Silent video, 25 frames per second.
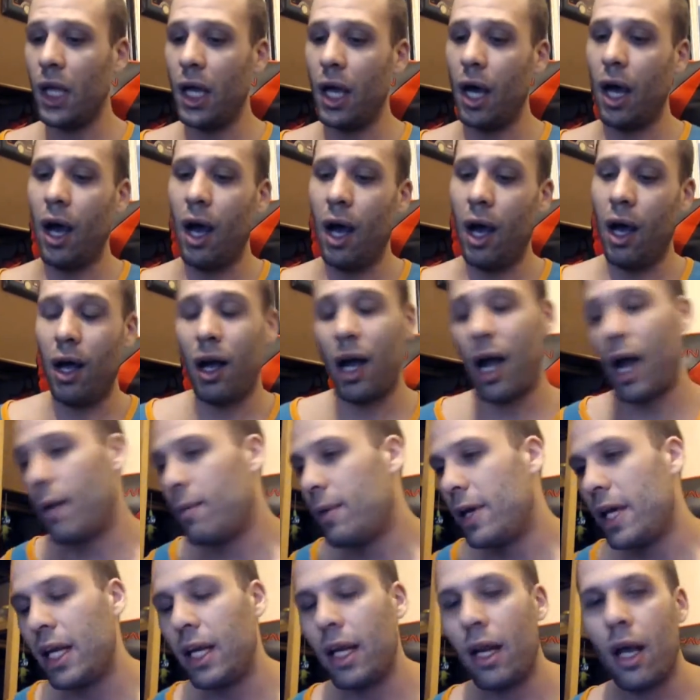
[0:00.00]
I
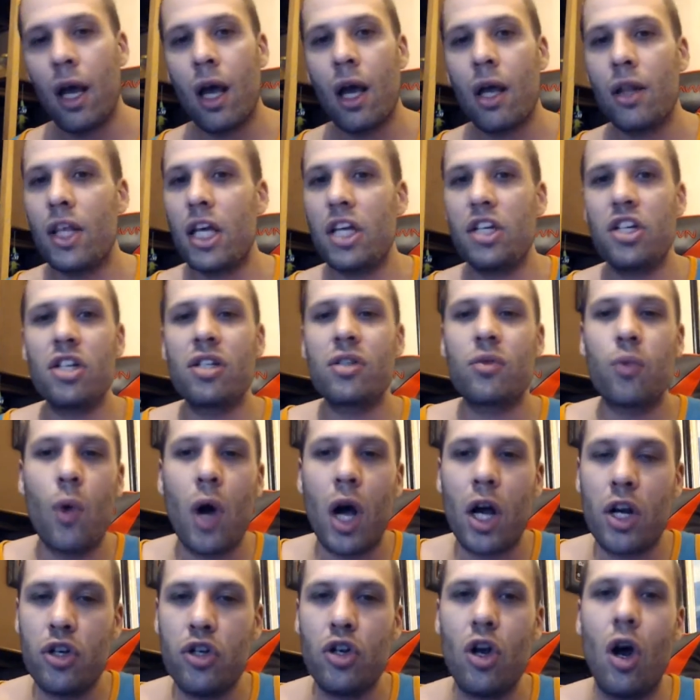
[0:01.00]
mean, they just
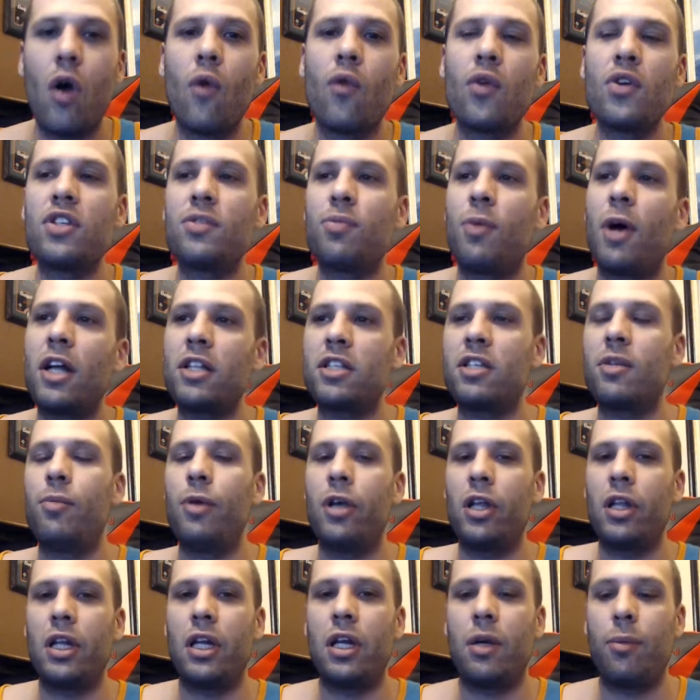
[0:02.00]
want no
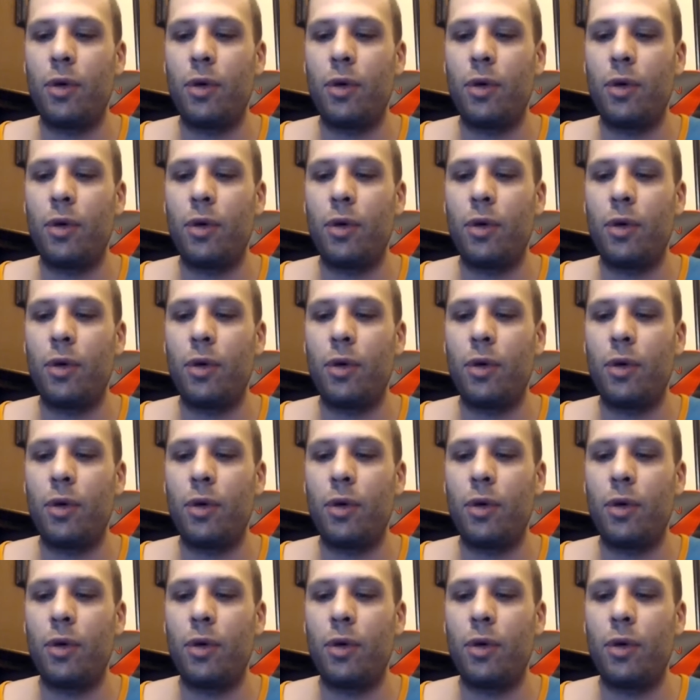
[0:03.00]
responsibility,